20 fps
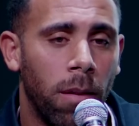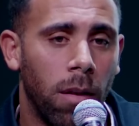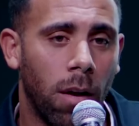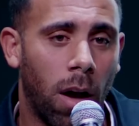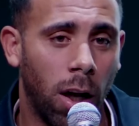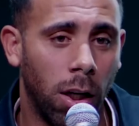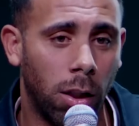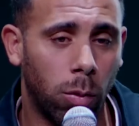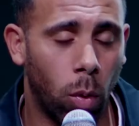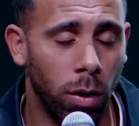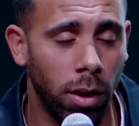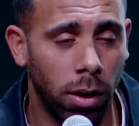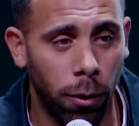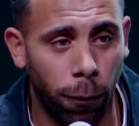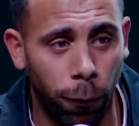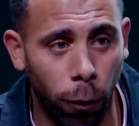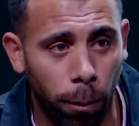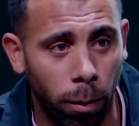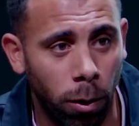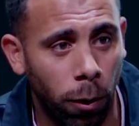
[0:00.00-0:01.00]
I just wanted the
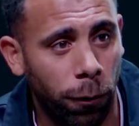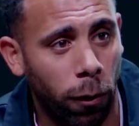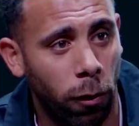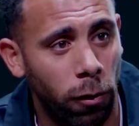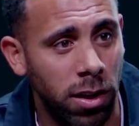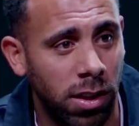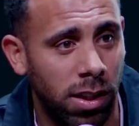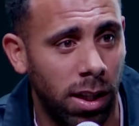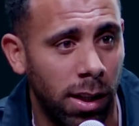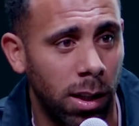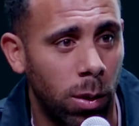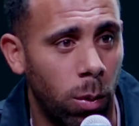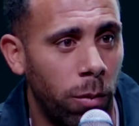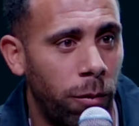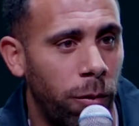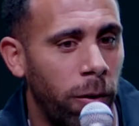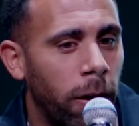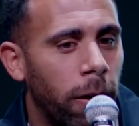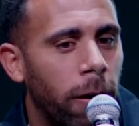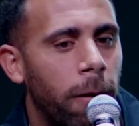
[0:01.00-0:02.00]
football authorities to deal
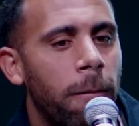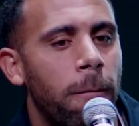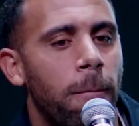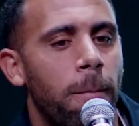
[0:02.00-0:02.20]
with it.